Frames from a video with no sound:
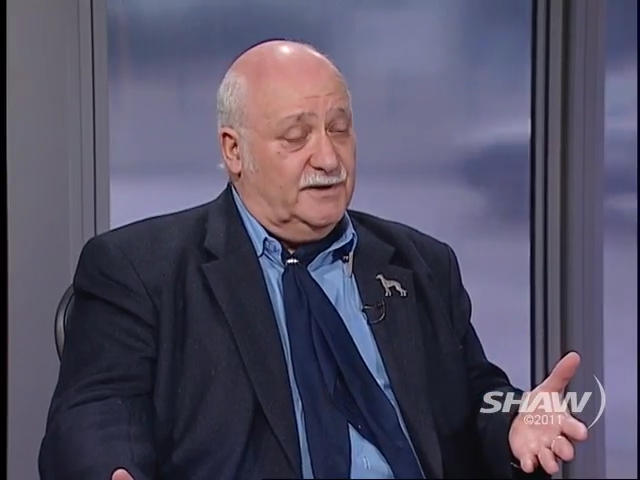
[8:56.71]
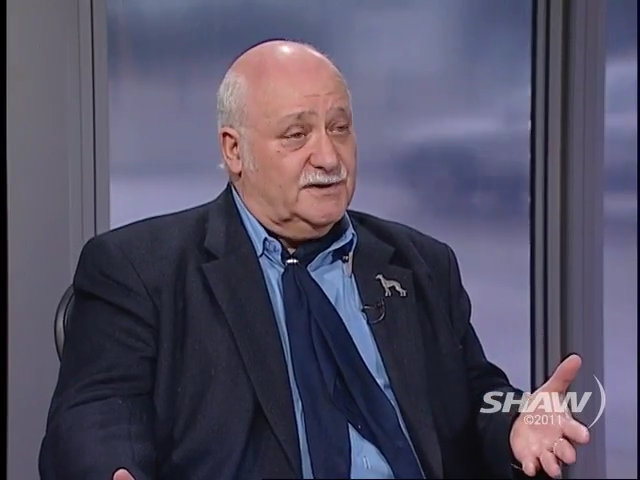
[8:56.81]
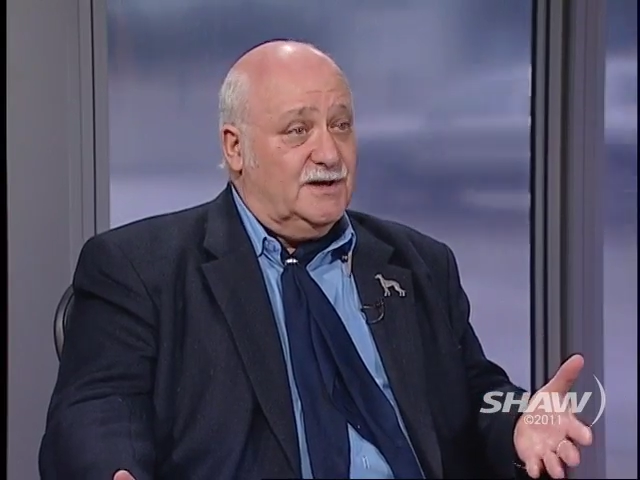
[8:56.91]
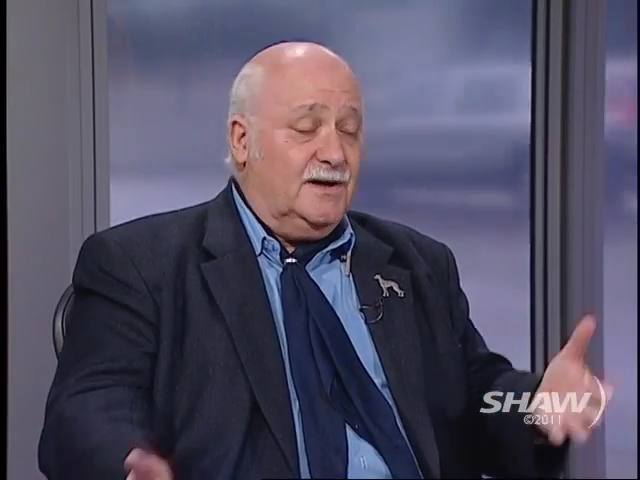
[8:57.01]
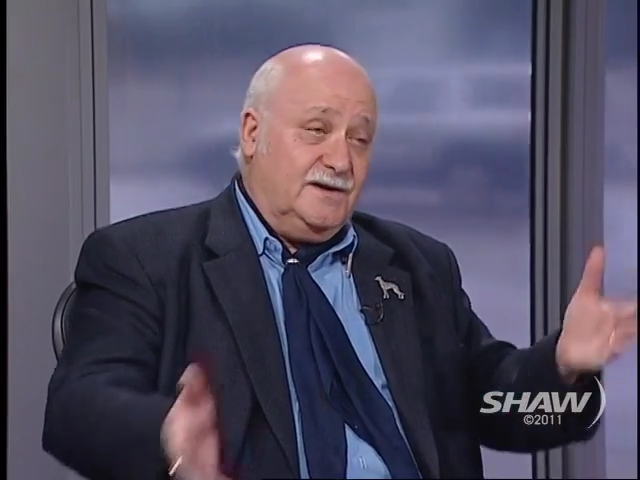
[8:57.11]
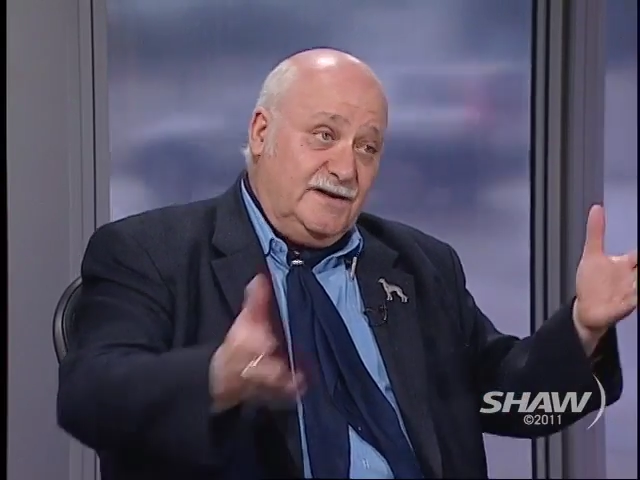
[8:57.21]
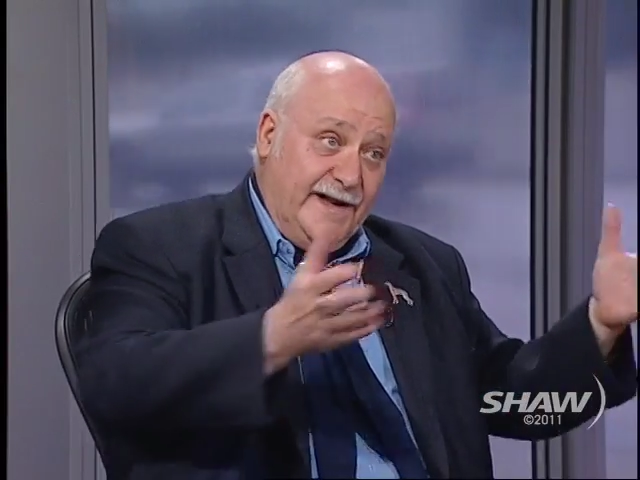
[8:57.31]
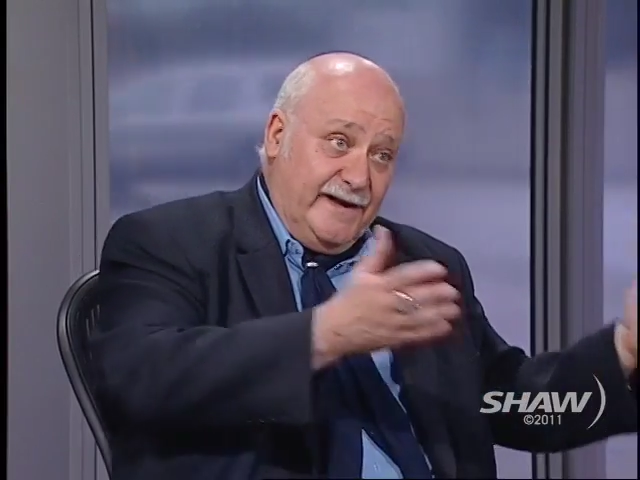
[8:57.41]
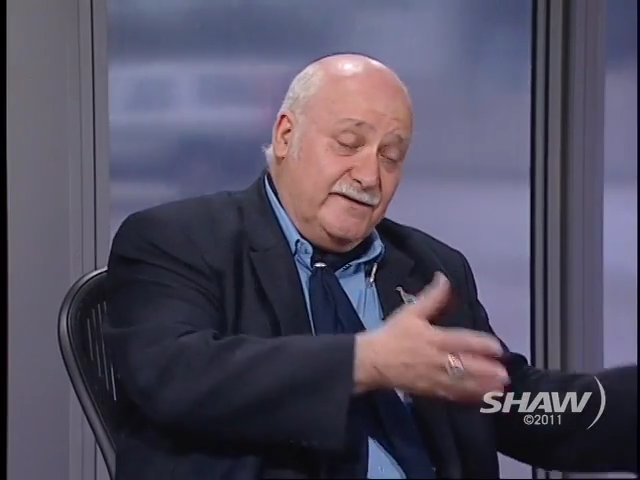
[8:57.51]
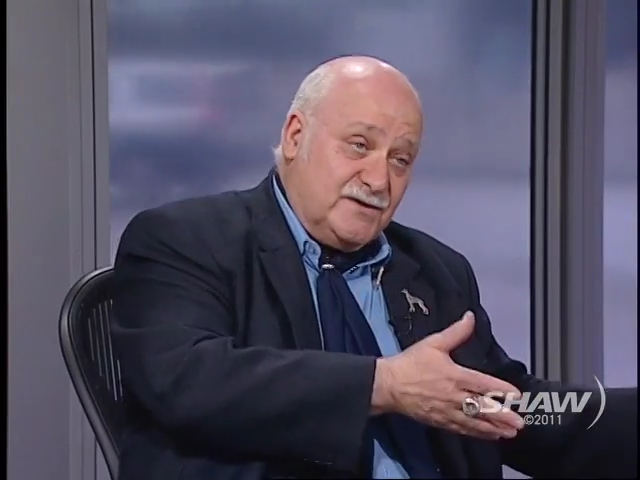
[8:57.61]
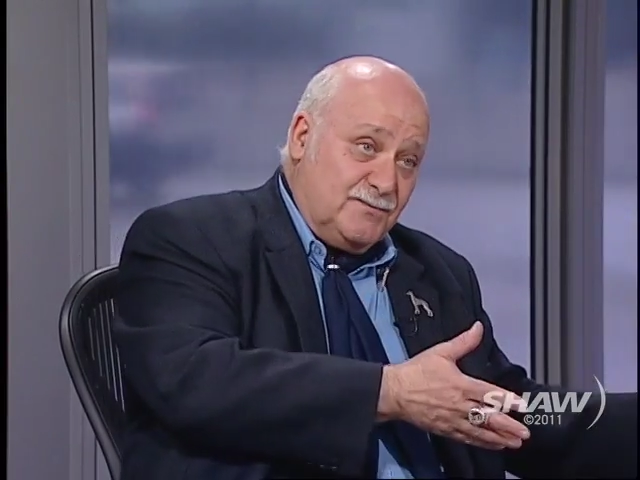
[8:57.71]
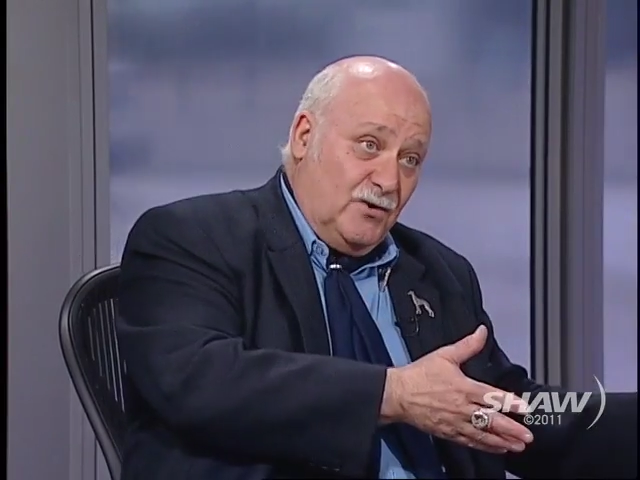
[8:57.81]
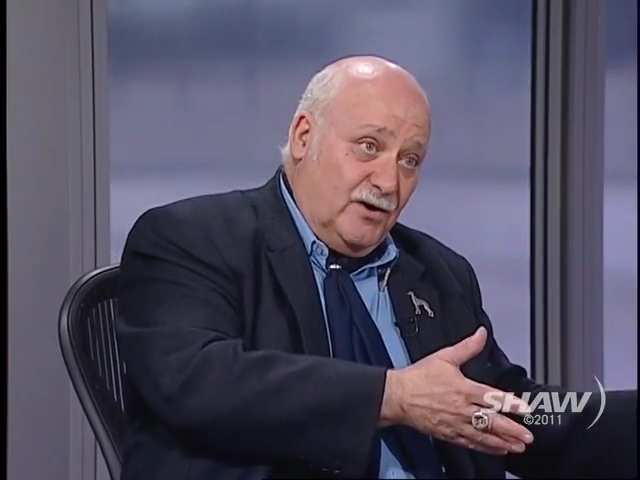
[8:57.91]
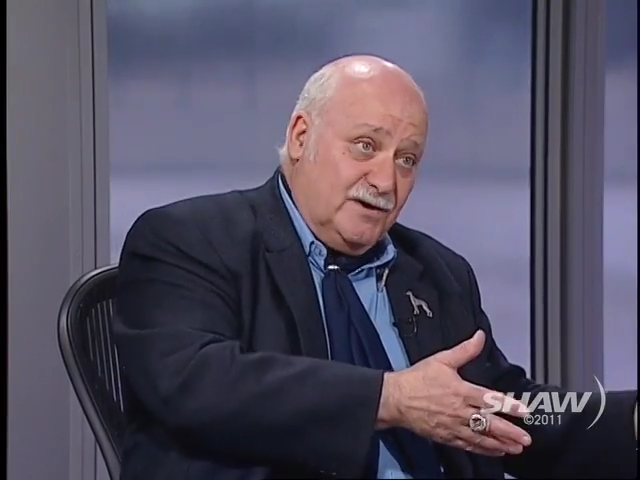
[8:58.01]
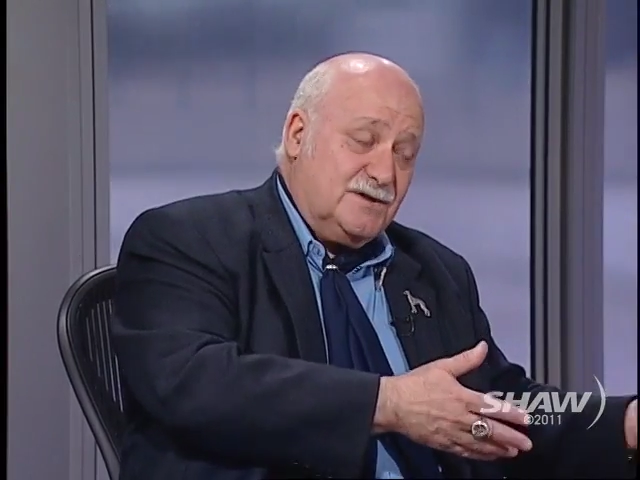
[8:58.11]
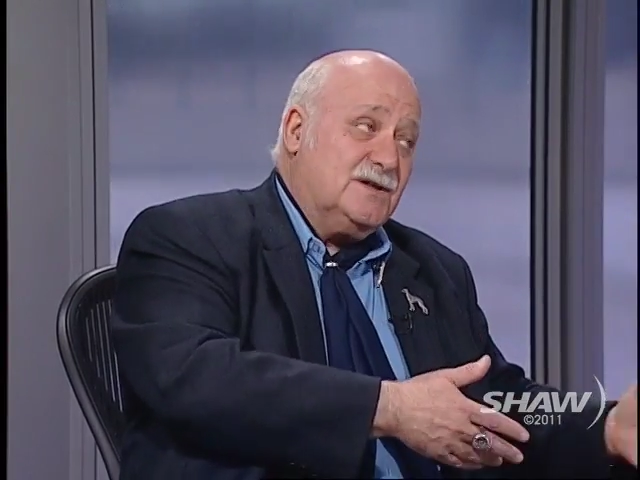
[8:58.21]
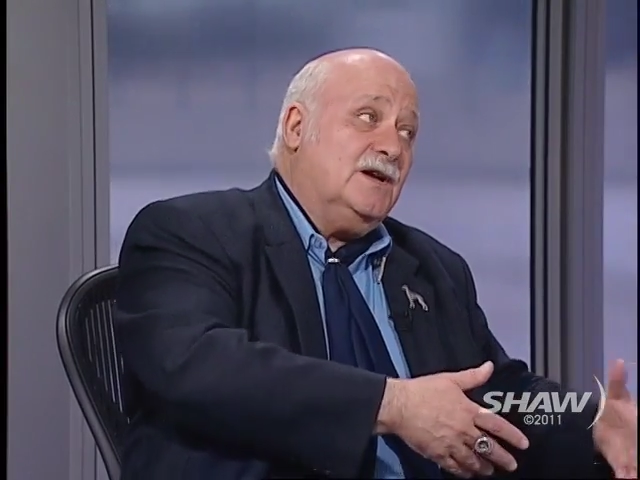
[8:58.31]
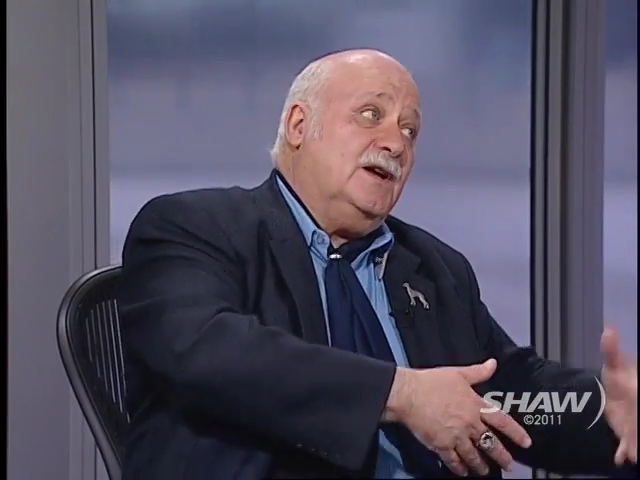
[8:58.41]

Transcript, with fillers: It's not native smarts,